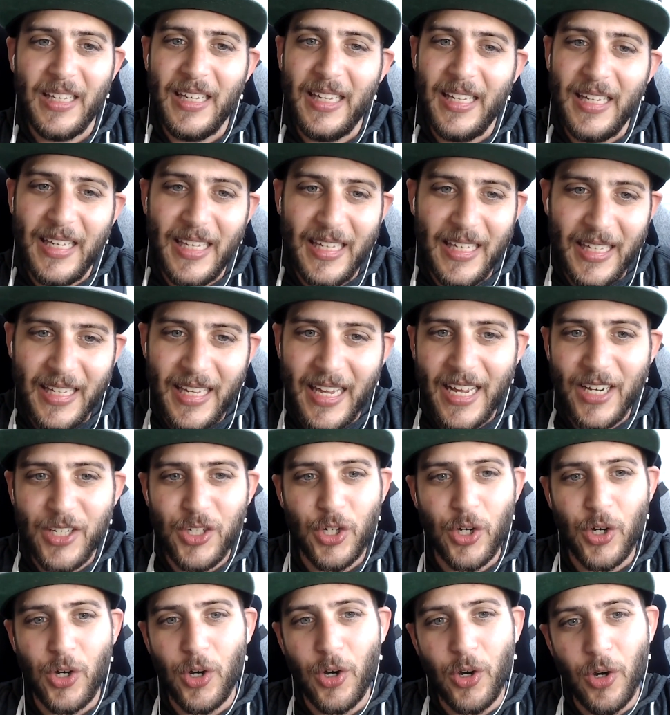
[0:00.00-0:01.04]
He gets
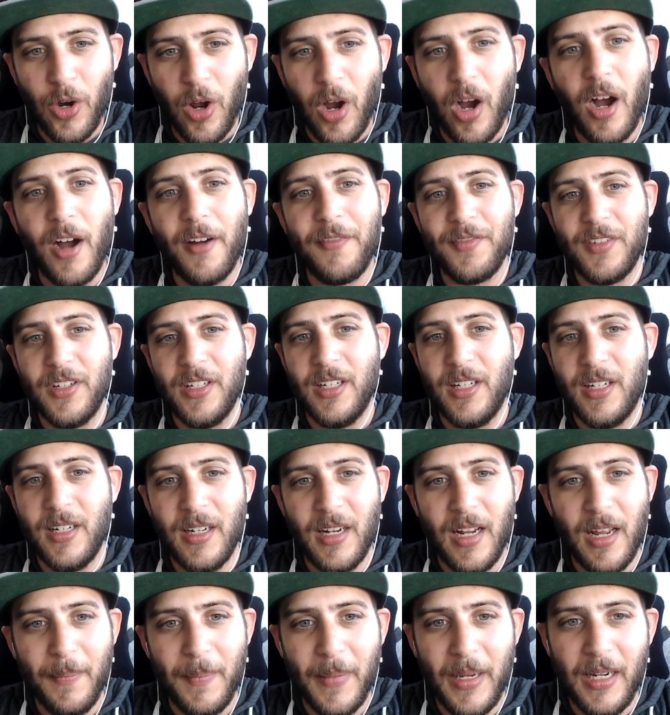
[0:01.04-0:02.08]
hurt often.
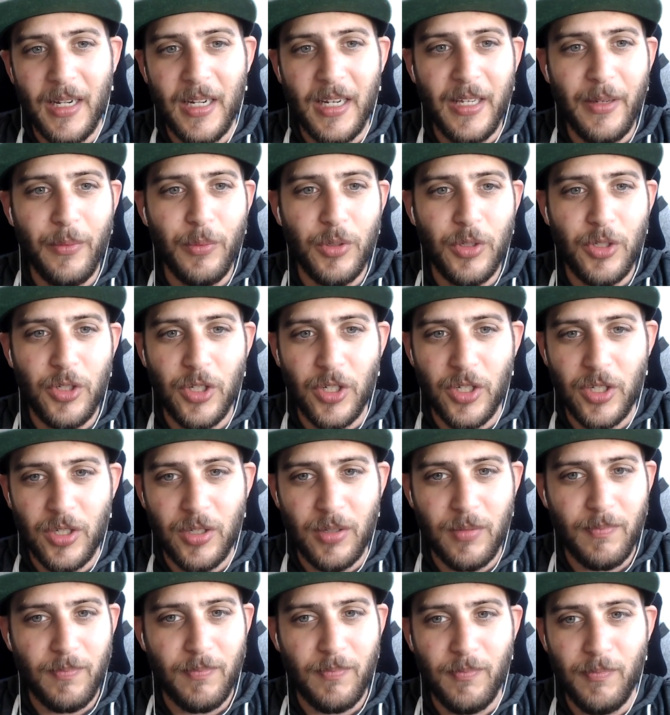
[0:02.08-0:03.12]
I mean, he was just